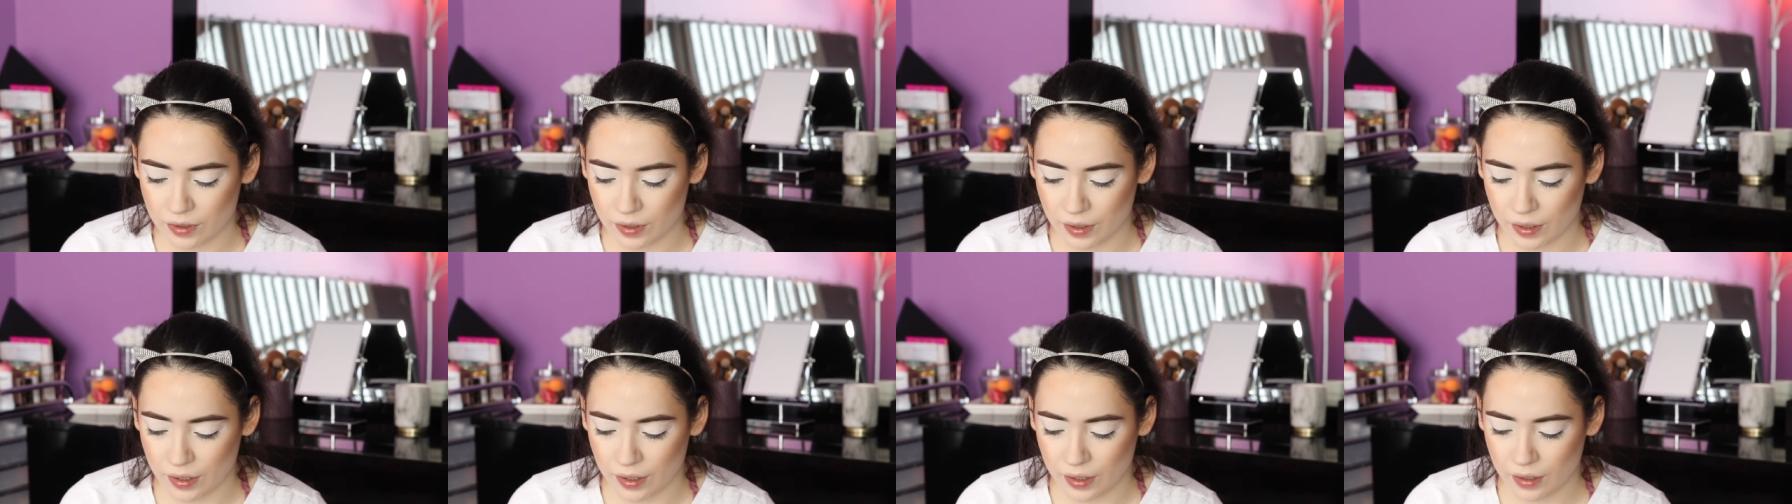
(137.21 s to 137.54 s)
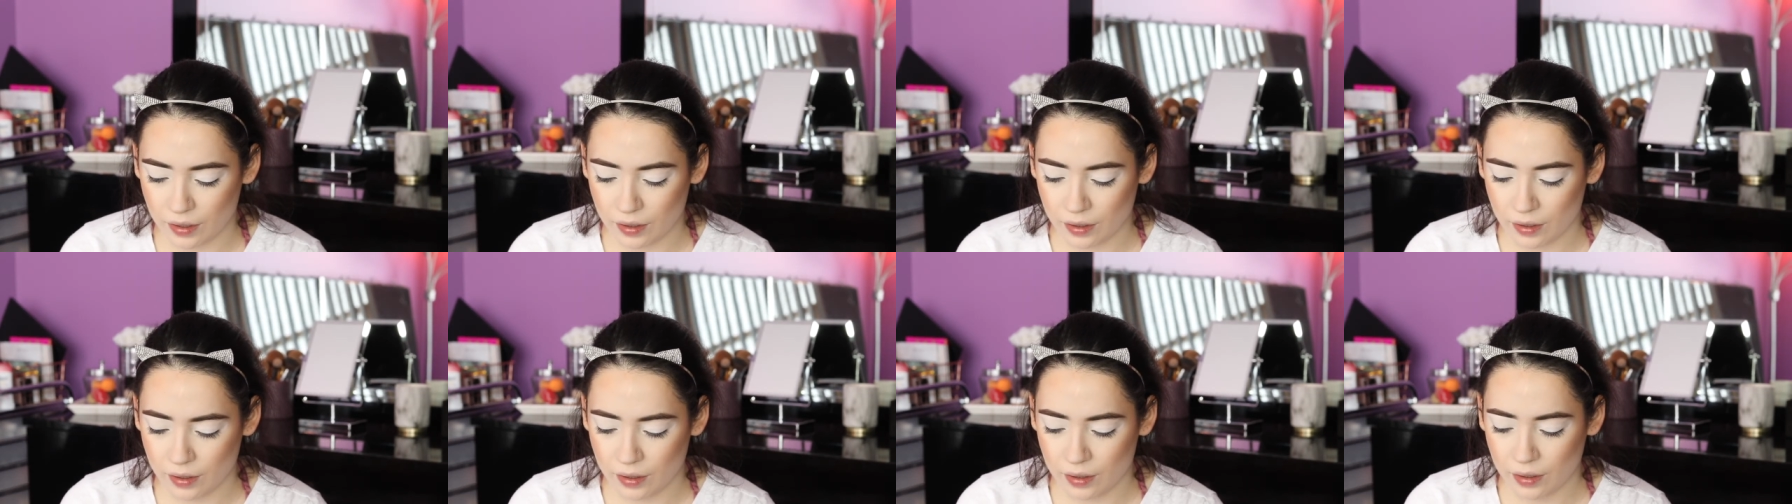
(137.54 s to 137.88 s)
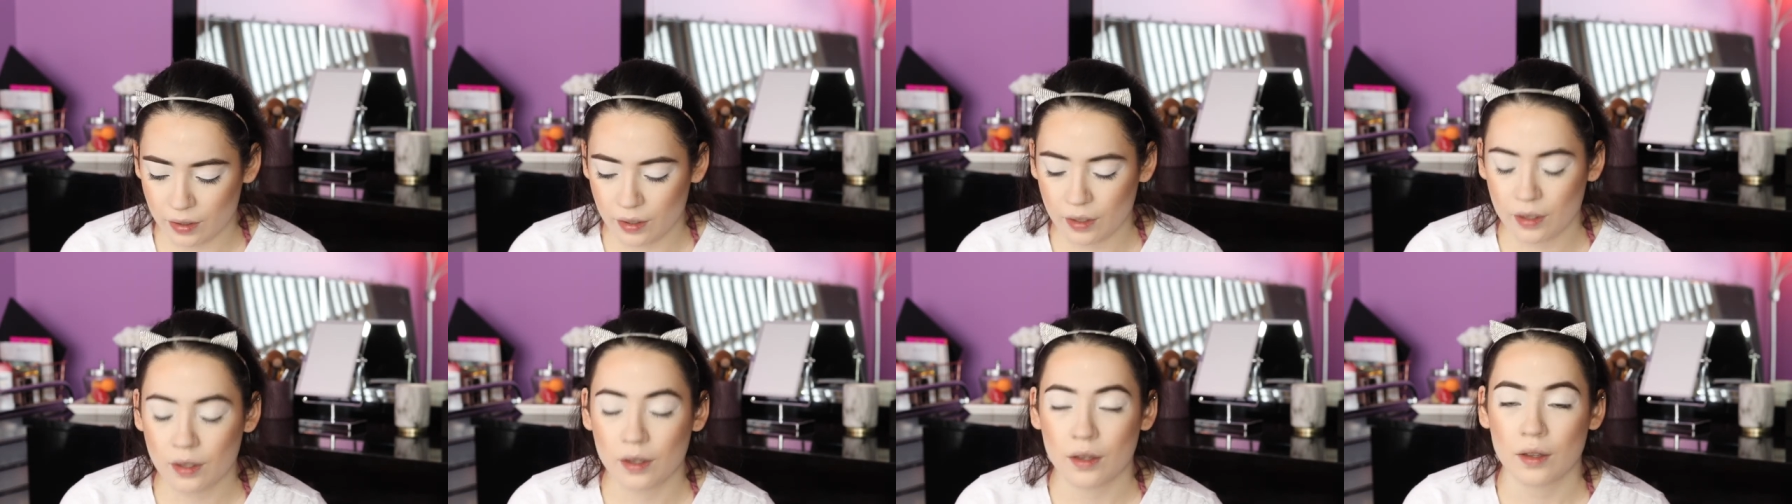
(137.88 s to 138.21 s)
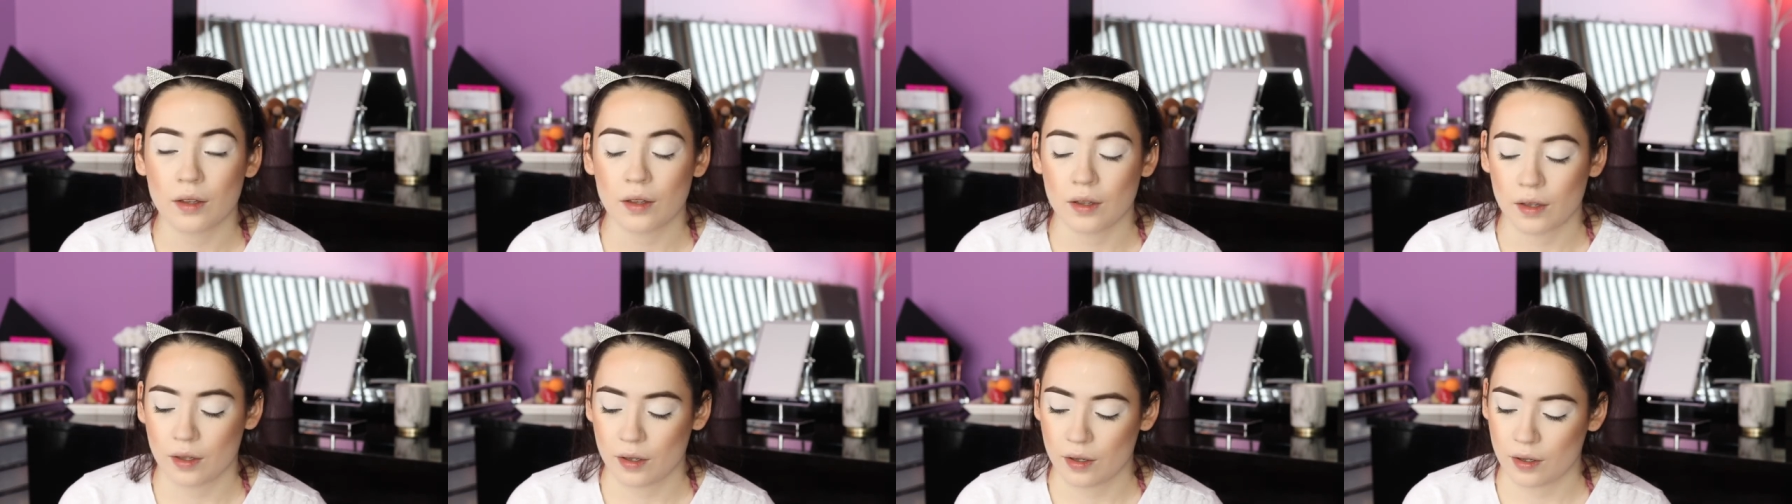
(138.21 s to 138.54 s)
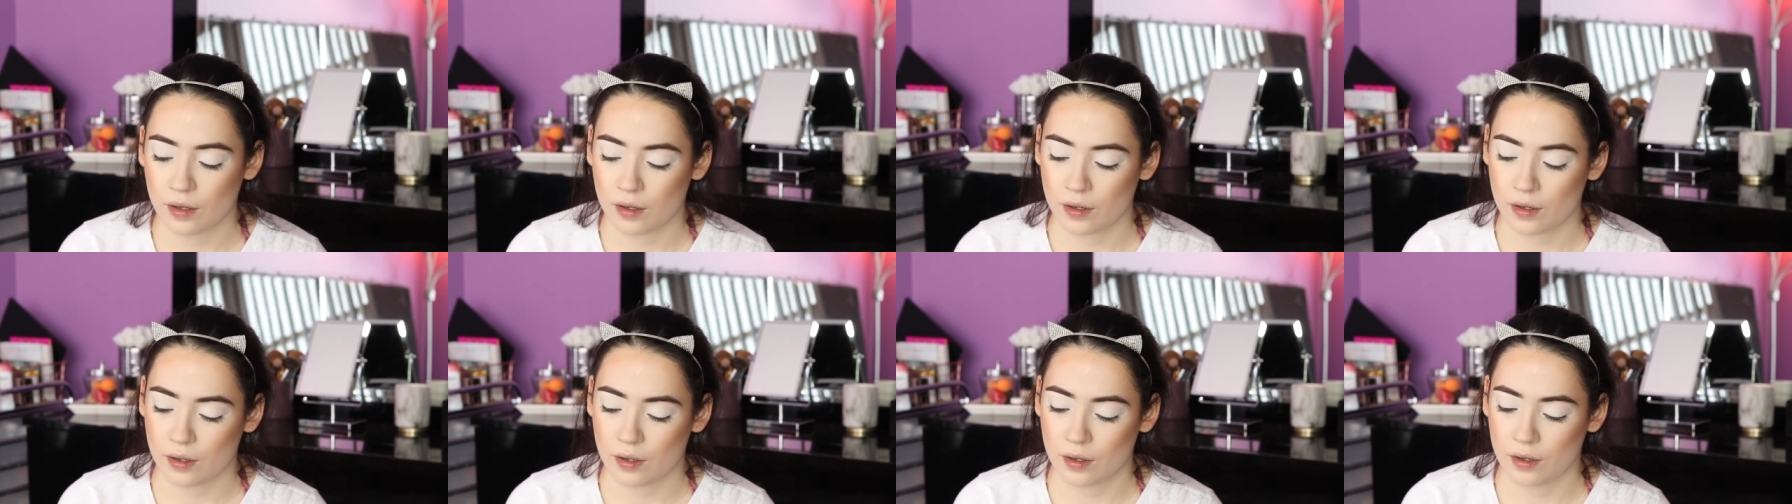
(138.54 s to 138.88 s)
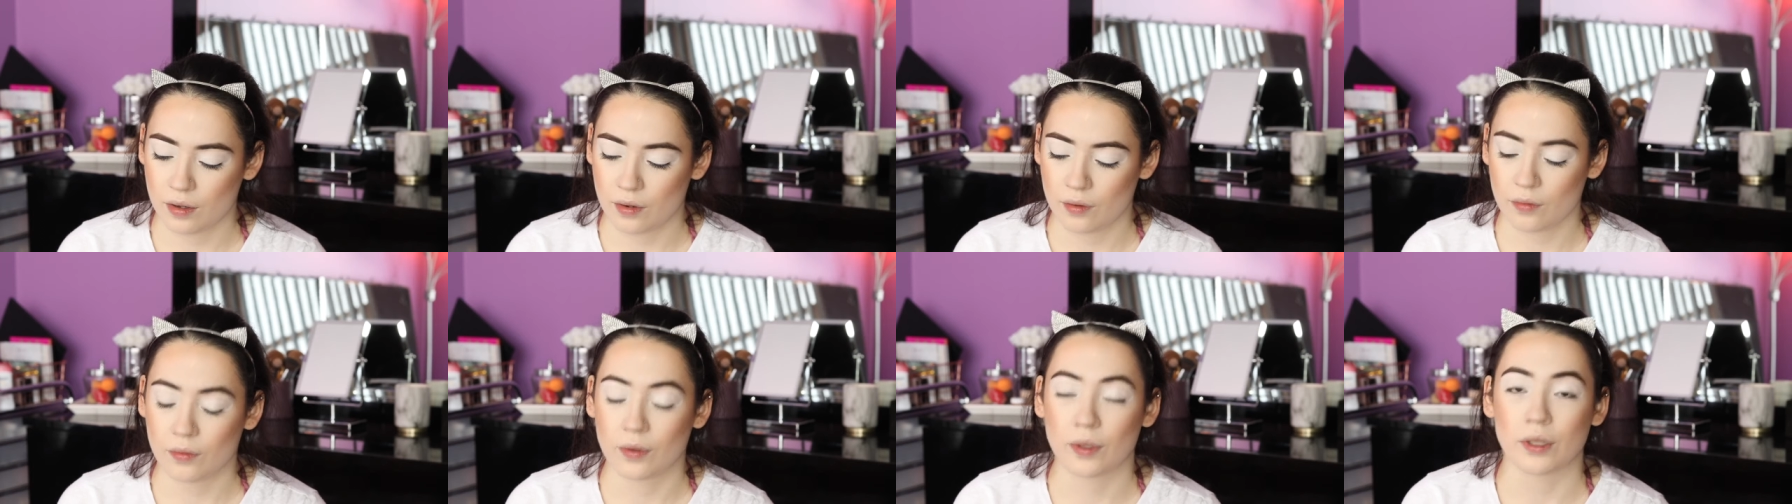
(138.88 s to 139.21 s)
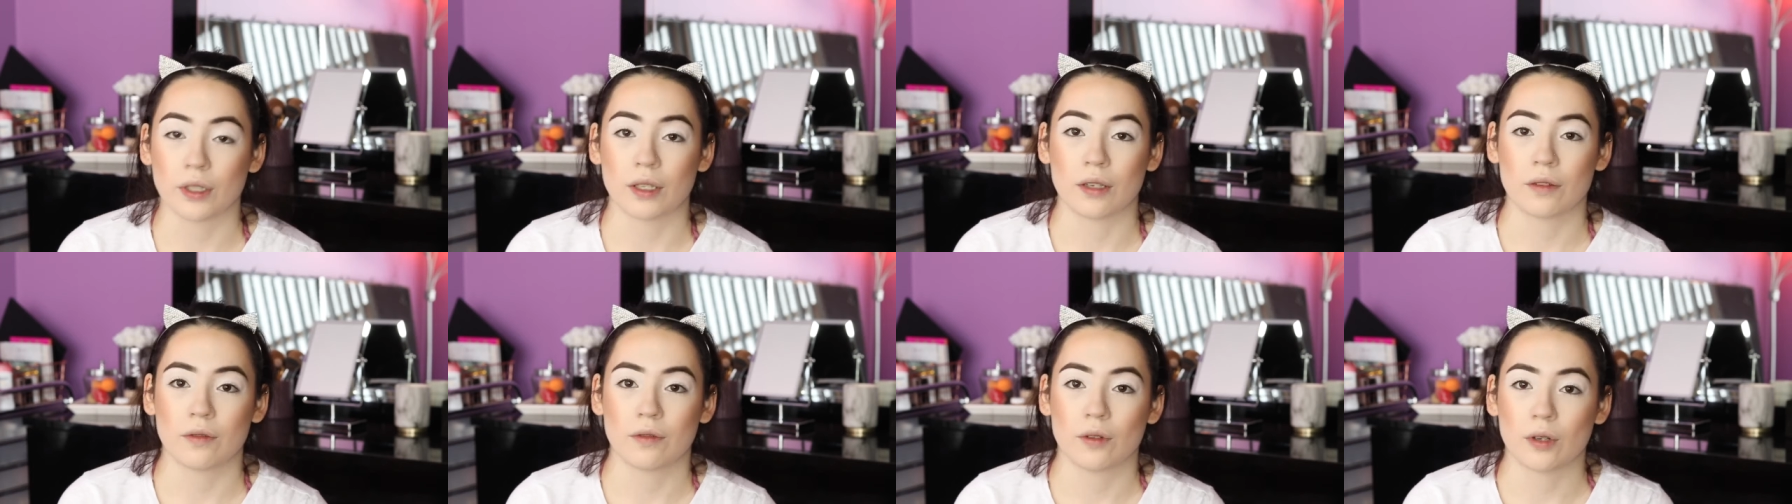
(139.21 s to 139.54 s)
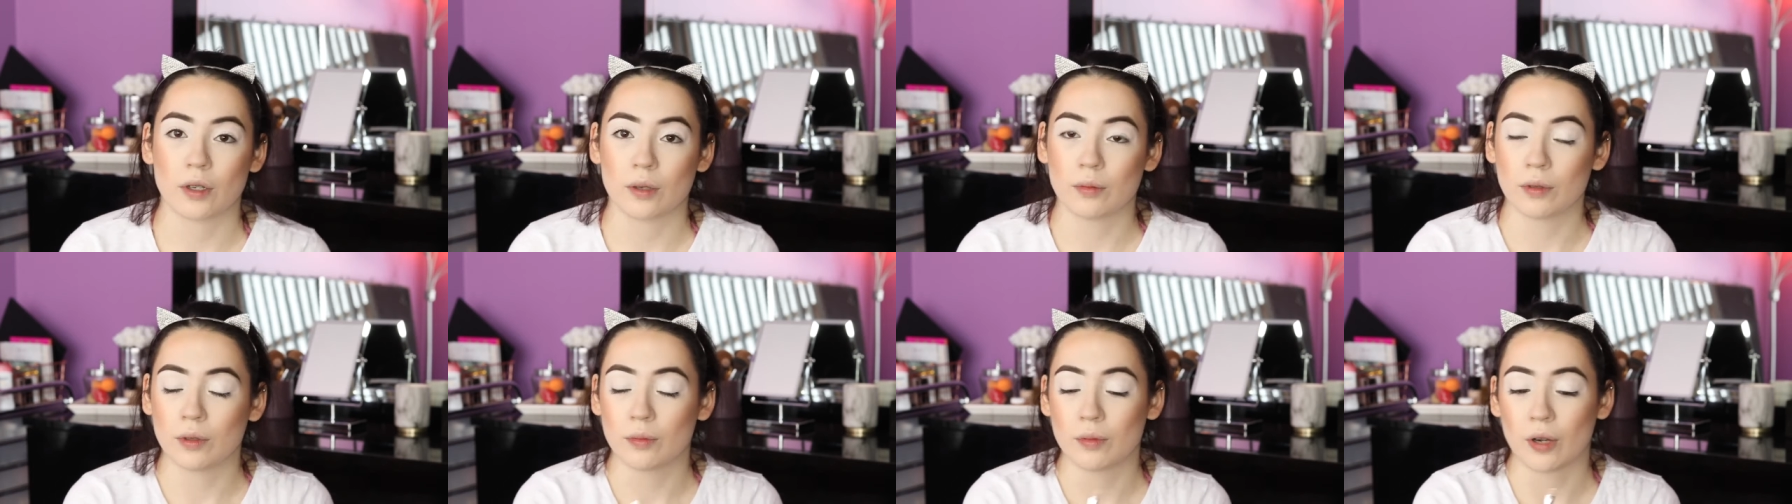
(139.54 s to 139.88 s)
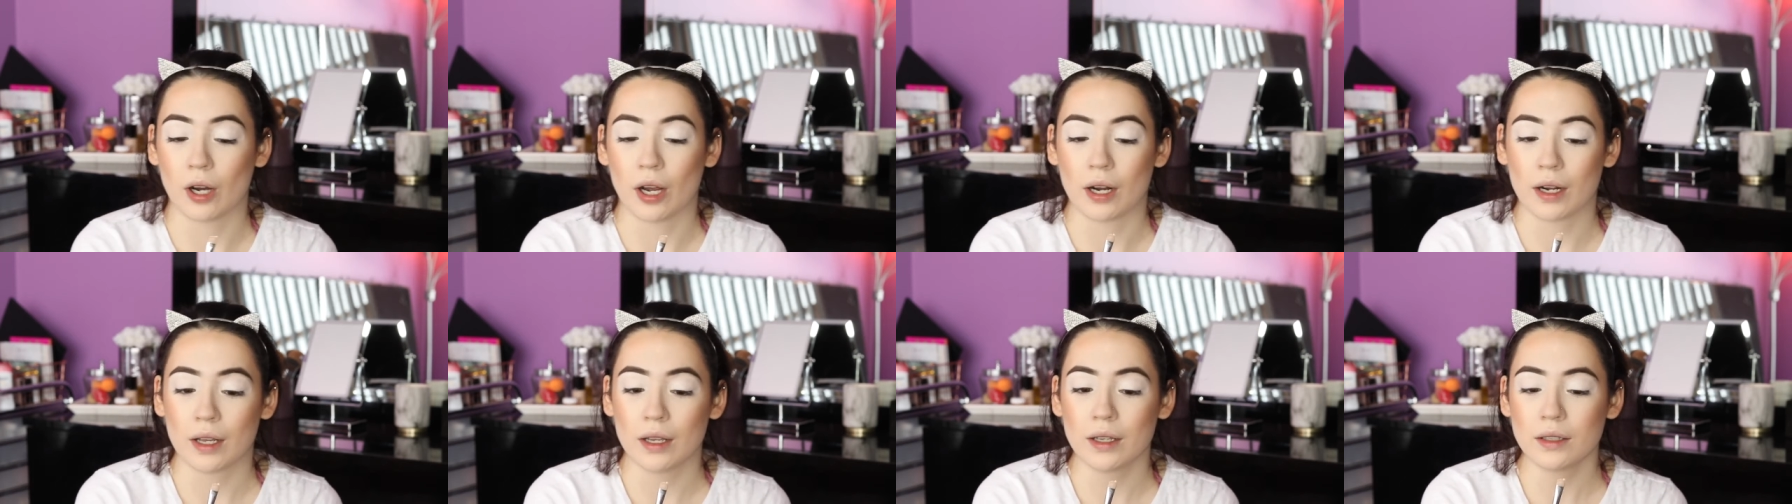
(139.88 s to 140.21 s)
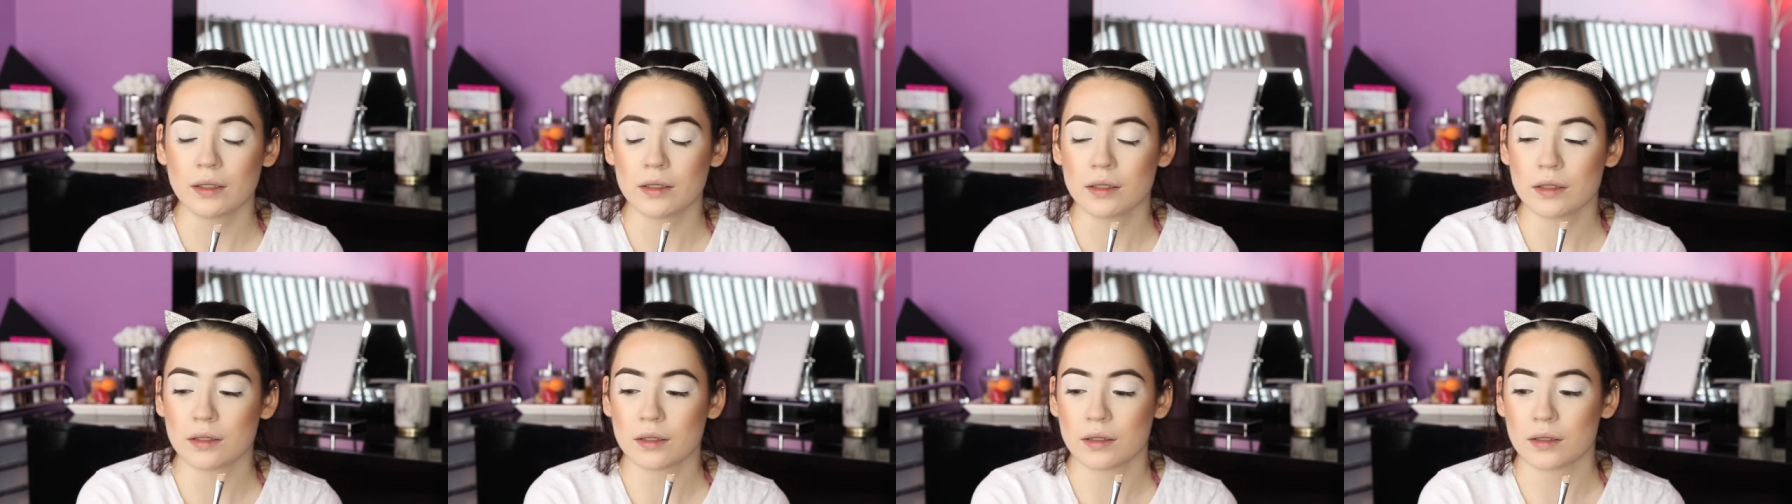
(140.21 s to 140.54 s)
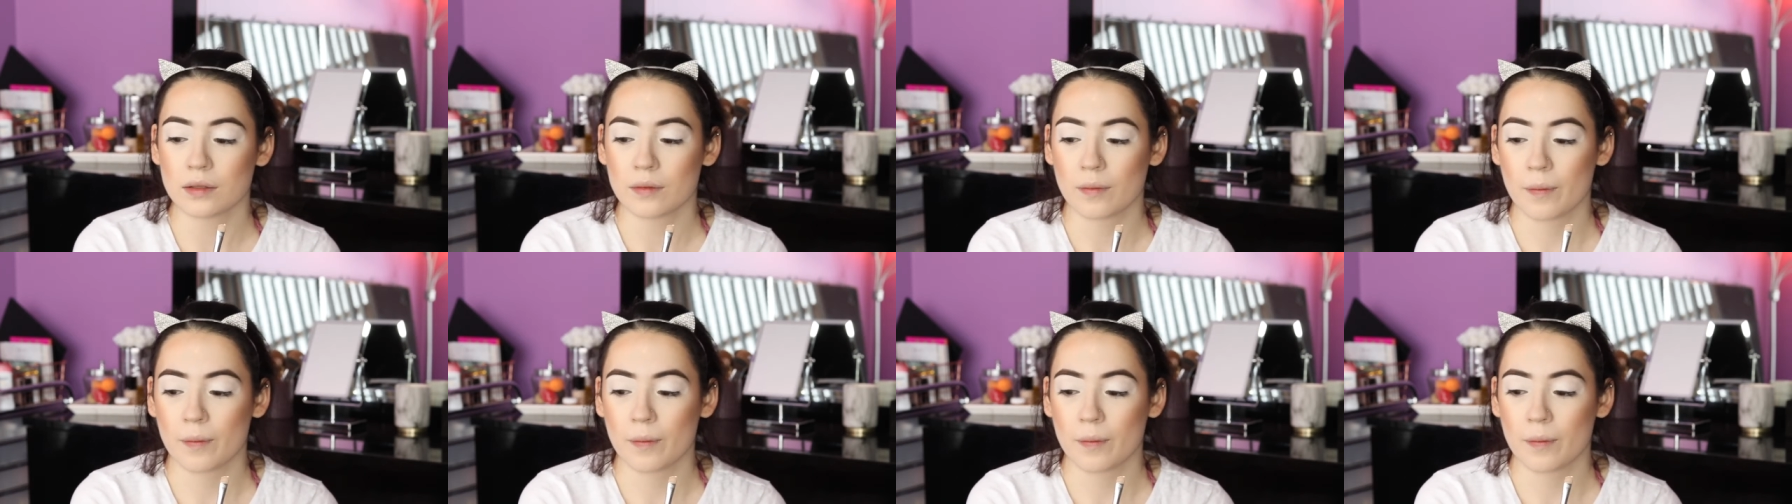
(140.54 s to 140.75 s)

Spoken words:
like really affordable products.